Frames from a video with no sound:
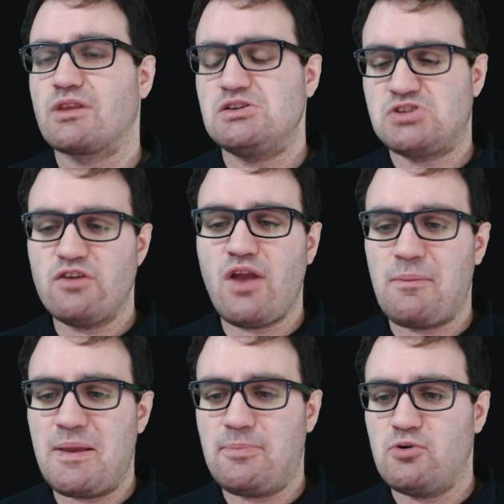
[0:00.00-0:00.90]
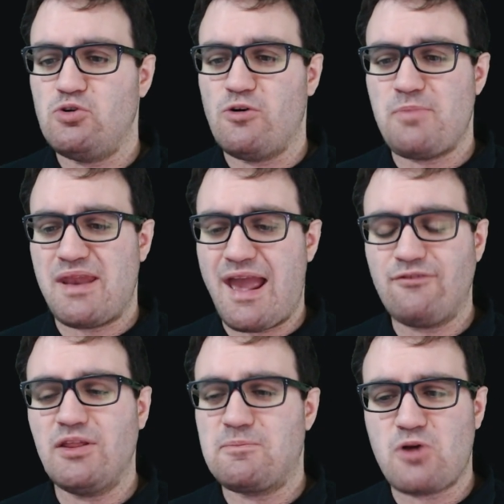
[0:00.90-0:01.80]
surveying people who have been
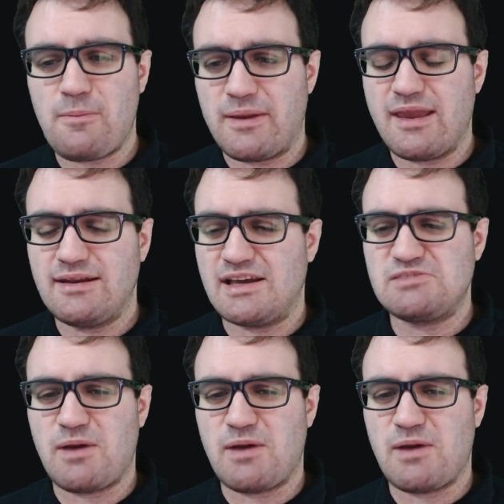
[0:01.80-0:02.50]
heavily propagandized